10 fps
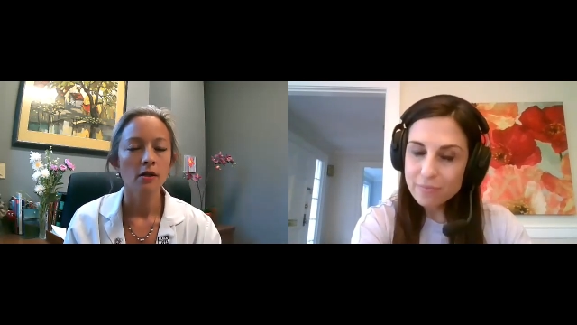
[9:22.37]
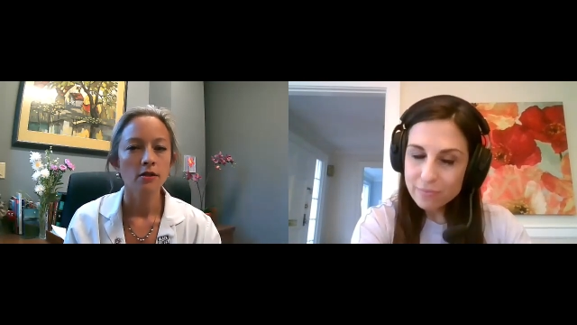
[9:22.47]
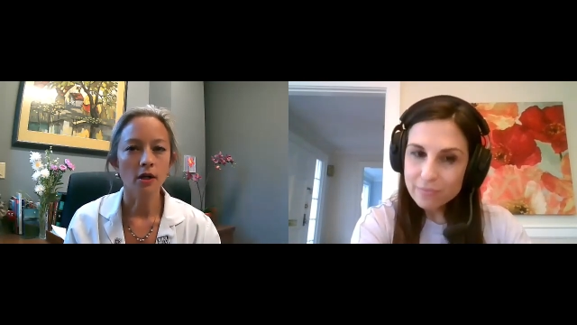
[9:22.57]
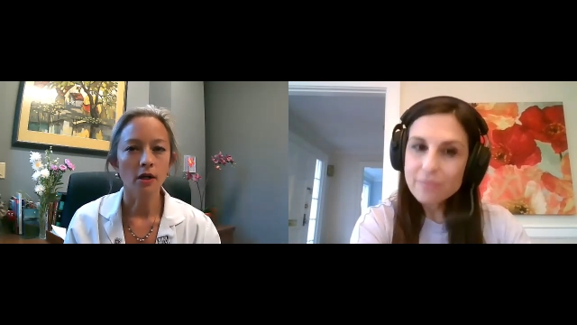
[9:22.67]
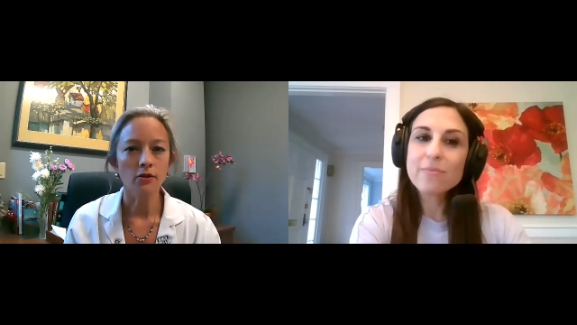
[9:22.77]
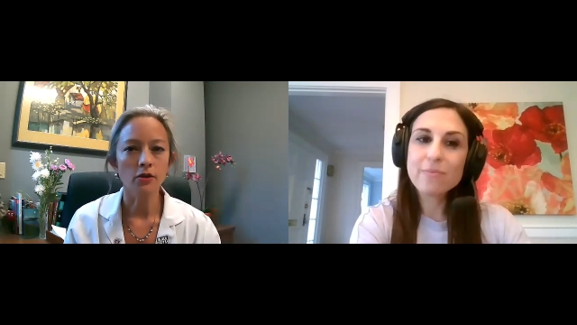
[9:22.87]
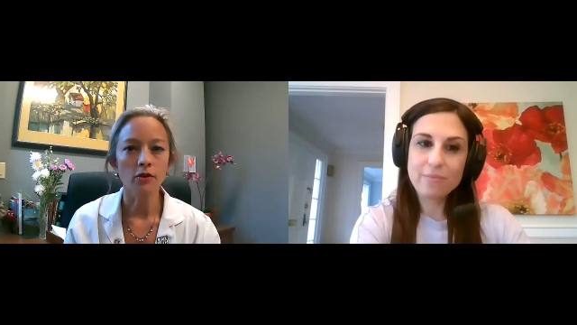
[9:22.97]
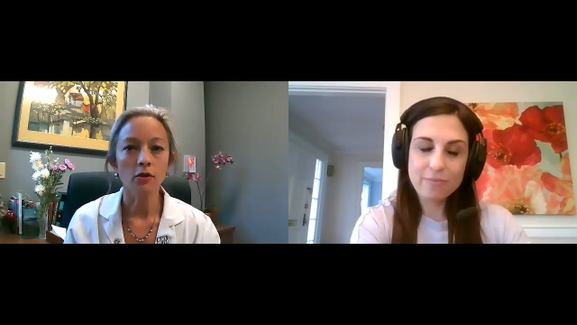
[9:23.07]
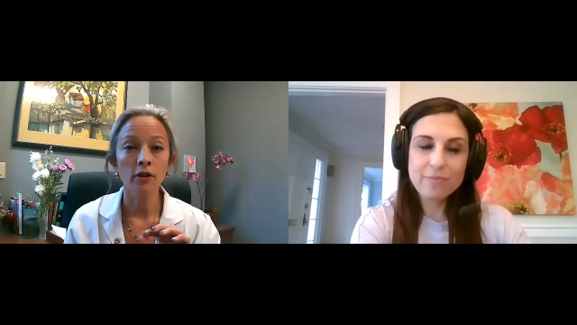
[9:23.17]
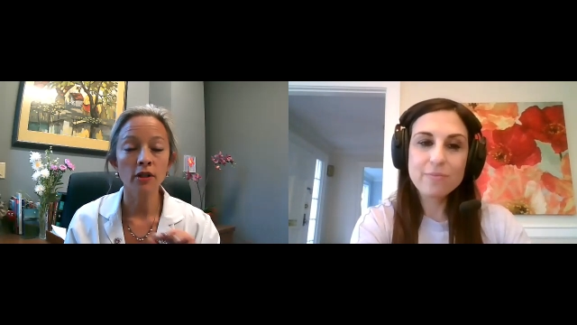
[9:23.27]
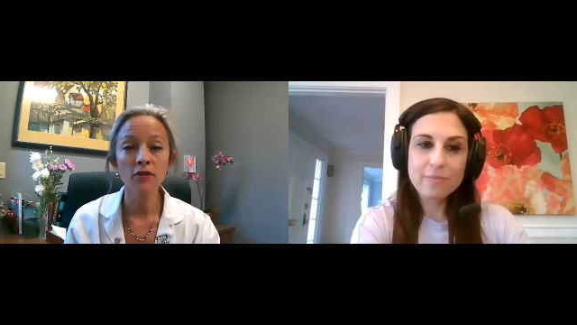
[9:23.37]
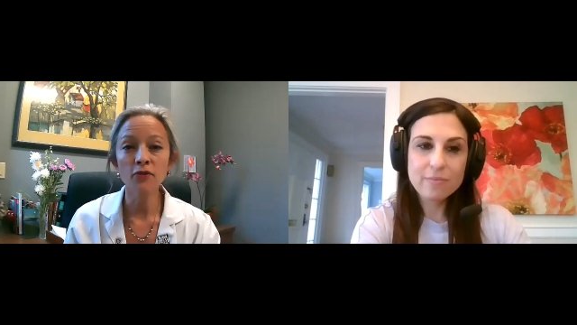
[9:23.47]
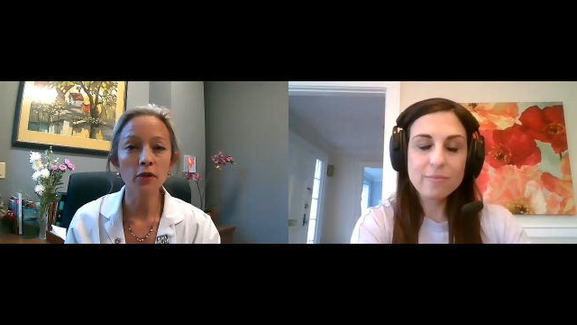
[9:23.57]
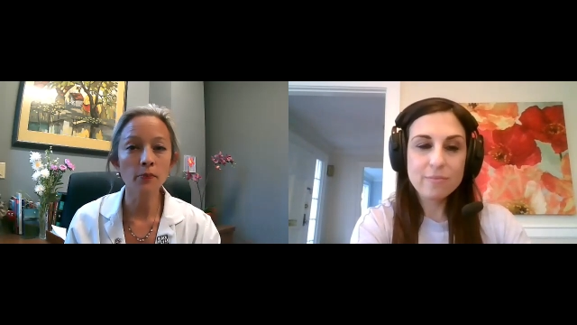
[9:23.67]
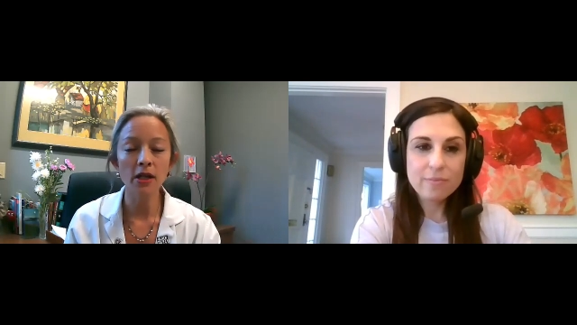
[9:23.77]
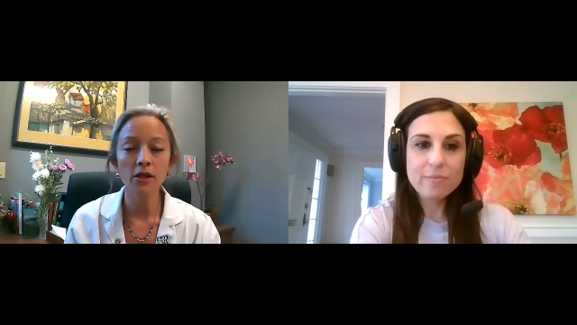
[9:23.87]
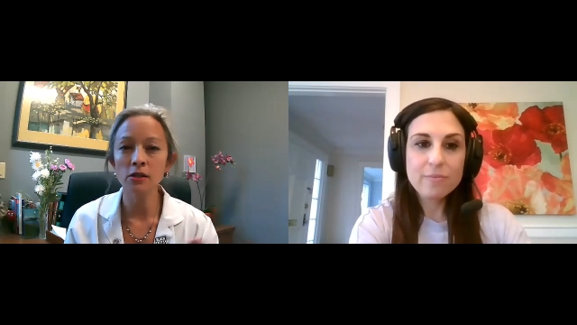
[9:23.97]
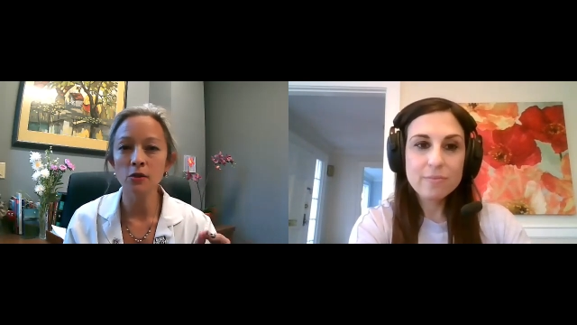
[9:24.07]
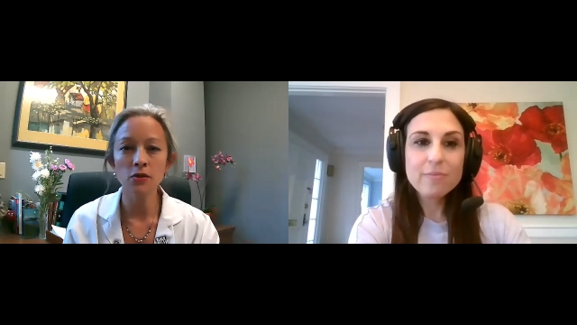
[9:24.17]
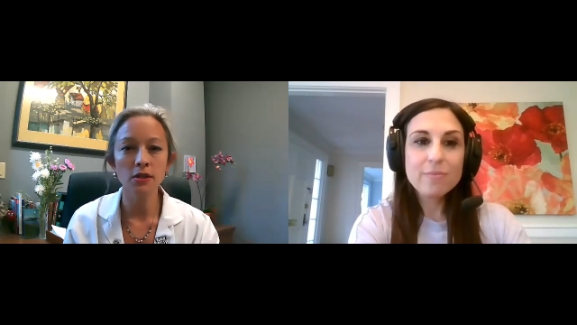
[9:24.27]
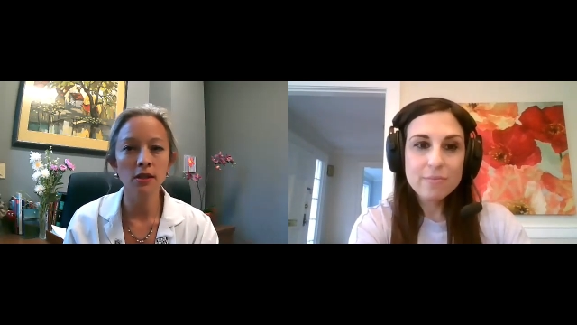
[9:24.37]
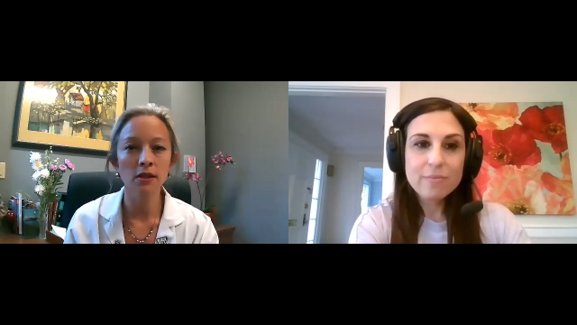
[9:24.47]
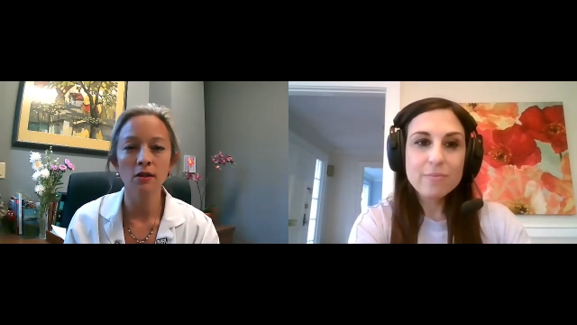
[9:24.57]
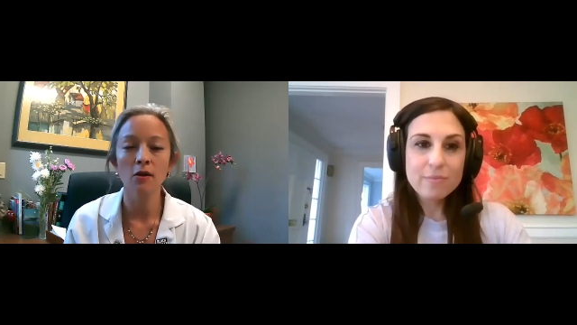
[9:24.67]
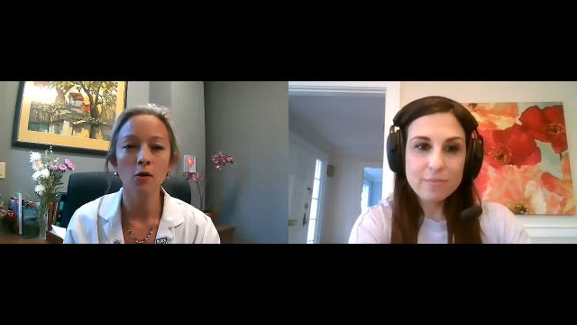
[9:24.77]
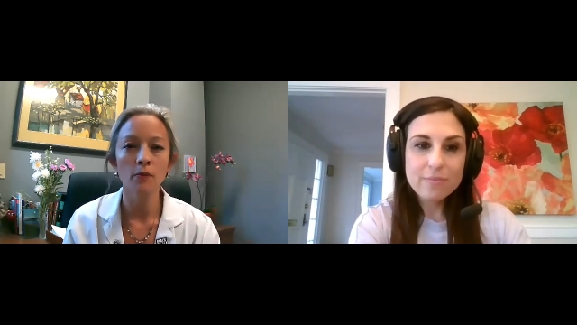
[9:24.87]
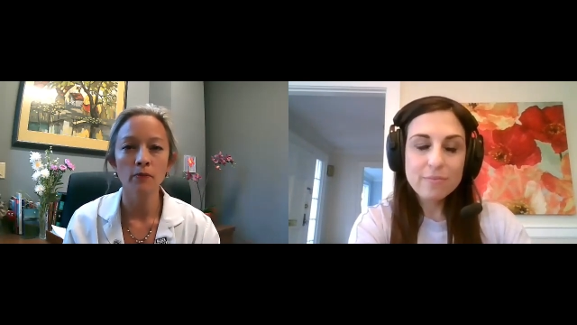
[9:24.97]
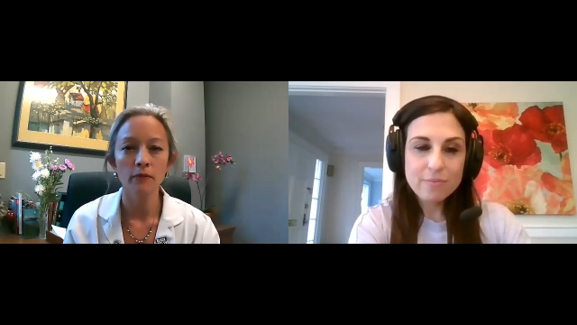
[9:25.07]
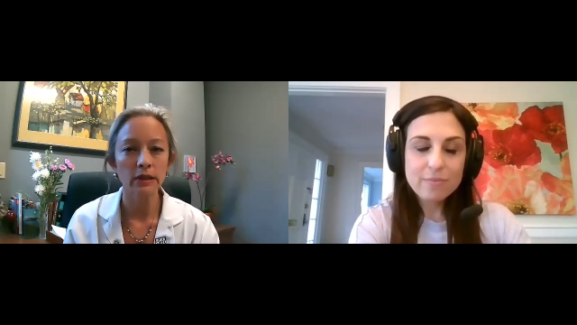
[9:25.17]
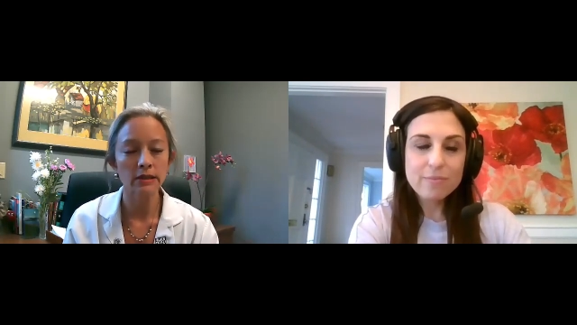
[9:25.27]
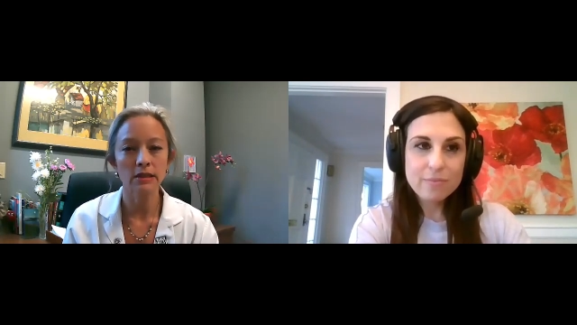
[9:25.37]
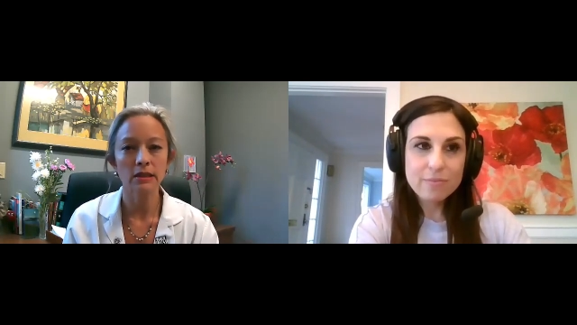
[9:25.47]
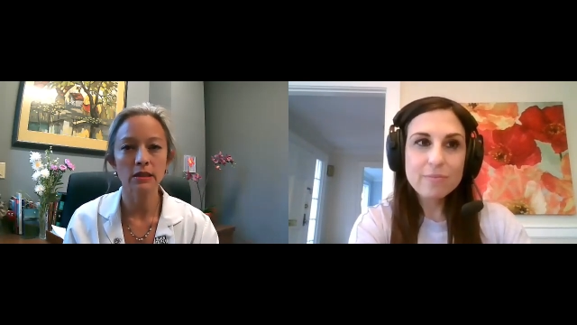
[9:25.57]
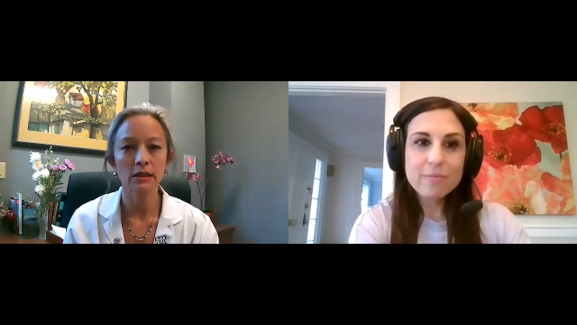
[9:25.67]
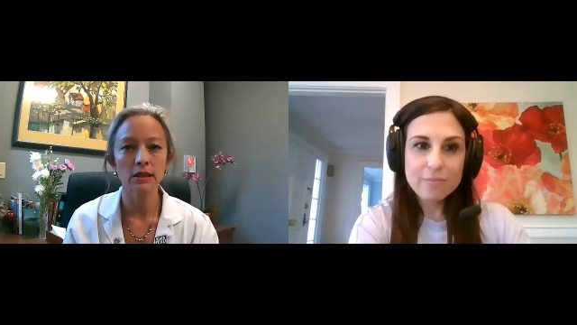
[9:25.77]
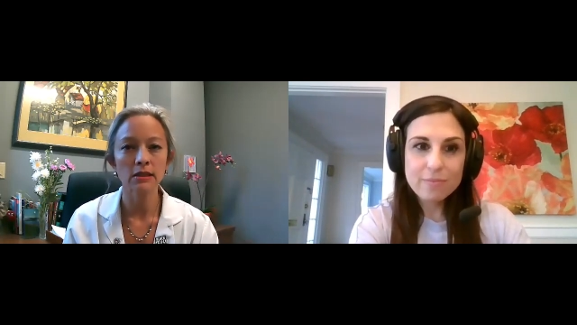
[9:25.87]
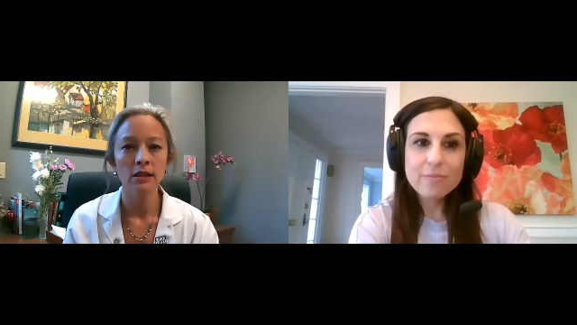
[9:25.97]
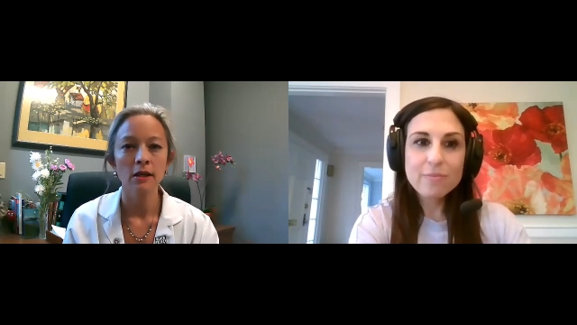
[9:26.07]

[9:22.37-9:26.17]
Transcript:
Speaker 1: doctor, or even for a patient who's sitting at home listening to this,